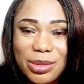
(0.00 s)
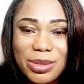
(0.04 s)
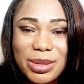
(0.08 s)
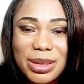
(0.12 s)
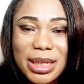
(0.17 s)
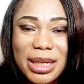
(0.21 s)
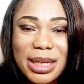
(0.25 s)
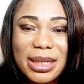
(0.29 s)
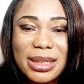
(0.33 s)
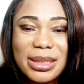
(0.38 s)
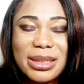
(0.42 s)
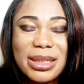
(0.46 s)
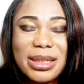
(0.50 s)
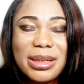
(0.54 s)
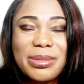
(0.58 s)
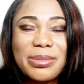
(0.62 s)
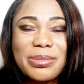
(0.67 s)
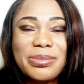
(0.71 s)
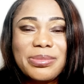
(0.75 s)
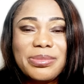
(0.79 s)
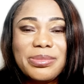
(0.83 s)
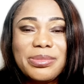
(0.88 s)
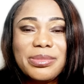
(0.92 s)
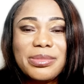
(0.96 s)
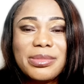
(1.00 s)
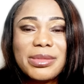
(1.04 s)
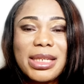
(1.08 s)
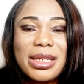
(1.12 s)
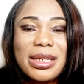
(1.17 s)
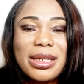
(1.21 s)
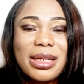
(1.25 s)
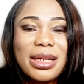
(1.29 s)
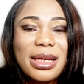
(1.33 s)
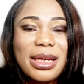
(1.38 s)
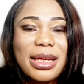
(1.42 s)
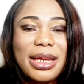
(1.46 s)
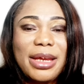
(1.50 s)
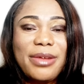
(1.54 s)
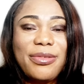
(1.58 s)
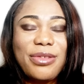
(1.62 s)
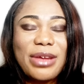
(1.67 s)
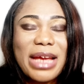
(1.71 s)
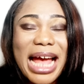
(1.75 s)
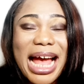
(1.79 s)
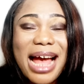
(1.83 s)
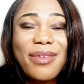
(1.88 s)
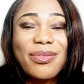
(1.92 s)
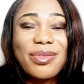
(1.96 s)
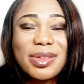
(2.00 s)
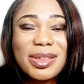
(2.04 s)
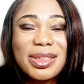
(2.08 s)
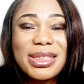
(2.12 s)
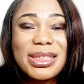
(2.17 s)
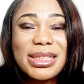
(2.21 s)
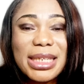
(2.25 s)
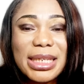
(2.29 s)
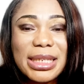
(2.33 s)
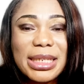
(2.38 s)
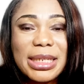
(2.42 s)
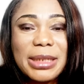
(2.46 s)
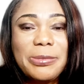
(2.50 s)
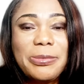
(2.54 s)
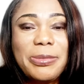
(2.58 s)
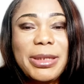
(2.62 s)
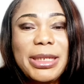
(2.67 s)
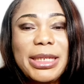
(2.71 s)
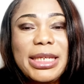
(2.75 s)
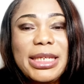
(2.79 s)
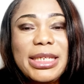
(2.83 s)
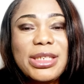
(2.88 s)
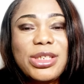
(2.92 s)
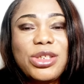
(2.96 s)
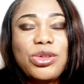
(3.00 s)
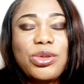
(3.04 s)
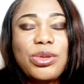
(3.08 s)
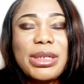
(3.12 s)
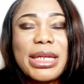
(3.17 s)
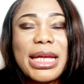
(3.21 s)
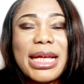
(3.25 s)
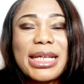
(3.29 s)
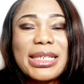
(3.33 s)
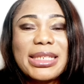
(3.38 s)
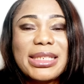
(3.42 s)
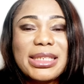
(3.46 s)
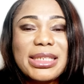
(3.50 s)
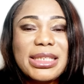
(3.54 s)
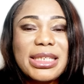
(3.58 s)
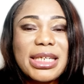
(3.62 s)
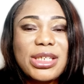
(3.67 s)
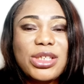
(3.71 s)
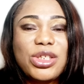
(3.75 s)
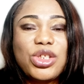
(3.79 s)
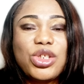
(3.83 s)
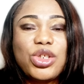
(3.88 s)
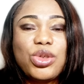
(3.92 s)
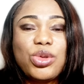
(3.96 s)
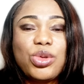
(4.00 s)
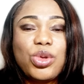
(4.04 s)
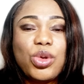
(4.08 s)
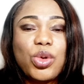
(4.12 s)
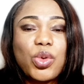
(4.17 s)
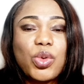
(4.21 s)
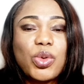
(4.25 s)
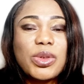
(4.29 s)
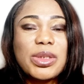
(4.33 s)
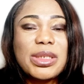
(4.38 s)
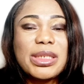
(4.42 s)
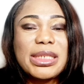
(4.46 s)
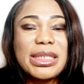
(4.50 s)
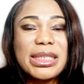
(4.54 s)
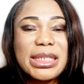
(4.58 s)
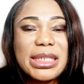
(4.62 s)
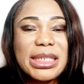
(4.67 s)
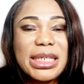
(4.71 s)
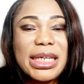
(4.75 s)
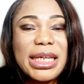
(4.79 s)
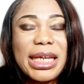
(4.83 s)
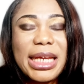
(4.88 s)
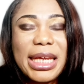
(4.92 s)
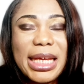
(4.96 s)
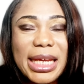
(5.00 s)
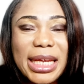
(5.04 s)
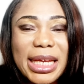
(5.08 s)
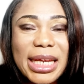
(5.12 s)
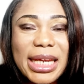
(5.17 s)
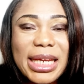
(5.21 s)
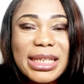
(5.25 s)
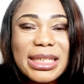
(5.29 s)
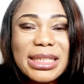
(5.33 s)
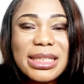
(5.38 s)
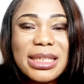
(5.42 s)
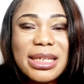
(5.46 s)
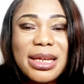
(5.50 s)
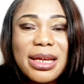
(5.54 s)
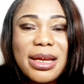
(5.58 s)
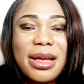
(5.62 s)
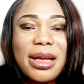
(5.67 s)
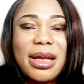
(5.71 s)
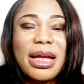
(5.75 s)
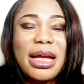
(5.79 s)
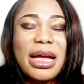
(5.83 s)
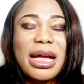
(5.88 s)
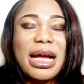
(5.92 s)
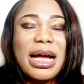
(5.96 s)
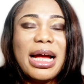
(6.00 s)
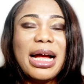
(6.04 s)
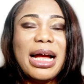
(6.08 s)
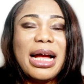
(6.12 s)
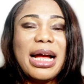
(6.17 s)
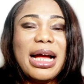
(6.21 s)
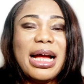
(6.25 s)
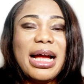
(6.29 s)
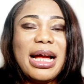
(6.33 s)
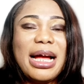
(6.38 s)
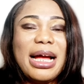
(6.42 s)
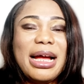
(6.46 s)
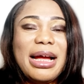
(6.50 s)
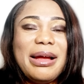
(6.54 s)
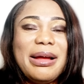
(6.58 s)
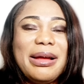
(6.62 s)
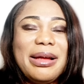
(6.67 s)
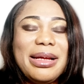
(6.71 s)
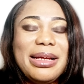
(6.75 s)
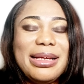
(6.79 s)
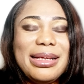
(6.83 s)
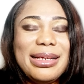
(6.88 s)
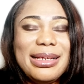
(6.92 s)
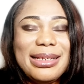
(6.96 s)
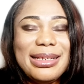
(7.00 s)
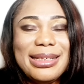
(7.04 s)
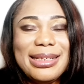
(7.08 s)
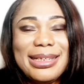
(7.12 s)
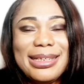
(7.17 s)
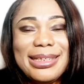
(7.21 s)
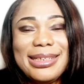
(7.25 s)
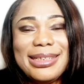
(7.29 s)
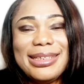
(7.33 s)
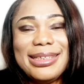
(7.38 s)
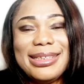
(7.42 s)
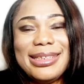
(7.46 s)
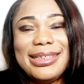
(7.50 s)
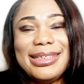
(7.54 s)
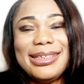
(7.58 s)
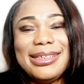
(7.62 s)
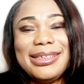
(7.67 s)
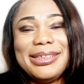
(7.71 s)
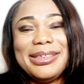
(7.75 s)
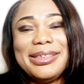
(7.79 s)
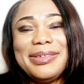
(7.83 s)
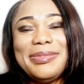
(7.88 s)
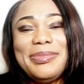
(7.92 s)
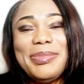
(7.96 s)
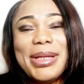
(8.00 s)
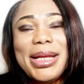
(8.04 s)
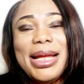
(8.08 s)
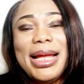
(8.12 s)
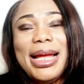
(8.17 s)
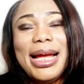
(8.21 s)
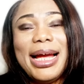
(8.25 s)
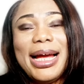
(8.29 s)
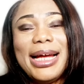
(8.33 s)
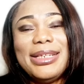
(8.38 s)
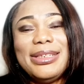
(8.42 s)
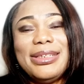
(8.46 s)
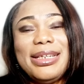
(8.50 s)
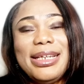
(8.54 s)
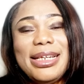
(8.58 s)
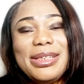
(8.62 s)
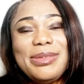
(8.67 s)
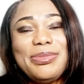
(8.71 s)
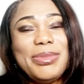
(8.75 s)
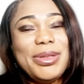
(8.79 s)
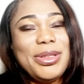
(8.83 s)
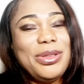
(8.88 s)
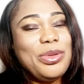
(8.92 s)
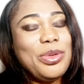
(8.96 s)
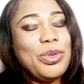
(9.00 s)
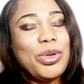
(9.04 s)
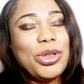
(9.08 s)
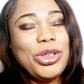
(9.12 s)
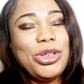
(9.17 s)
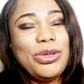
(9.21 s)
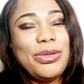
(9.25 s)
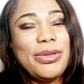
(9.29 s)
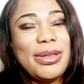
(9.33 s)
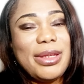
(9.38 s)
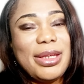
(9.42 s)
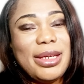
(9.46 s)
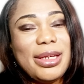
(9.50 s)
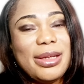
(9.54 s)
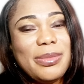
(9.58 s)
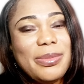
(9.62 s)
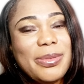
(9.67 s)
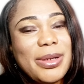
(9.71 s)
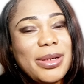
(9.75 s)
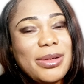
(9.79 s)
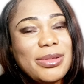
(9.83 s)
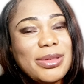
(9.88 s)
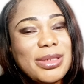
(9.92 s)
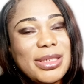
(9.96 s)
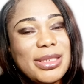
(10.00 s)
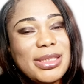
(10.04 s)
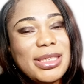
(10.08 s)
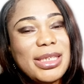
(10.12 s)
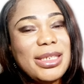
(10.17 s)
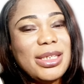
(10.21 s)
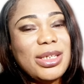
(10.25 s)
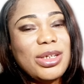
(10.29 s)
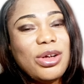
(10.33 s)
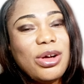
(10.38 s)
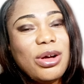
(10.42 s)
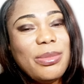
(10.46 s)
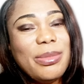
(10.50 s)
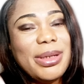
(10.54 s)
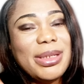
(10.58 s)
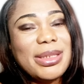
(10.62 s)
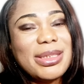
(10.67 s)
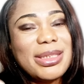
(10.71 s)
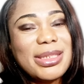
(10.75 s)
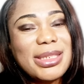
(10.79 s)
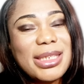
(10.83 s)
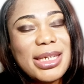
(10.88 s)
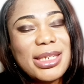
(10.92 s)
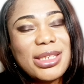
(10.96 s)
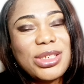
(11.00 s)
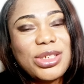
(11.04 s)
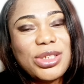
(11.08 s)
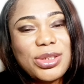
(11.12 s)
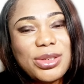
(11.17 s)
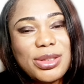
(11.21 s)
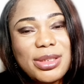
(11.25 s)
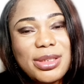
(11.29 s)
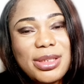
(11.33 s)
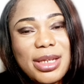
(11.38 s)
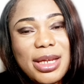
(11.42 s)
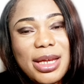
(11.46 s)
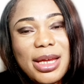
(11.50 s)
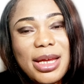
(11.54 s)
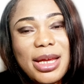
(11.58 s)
and if you haven't seen it, please don't hesitate to go see it. And let me know what you think about it in the comment section.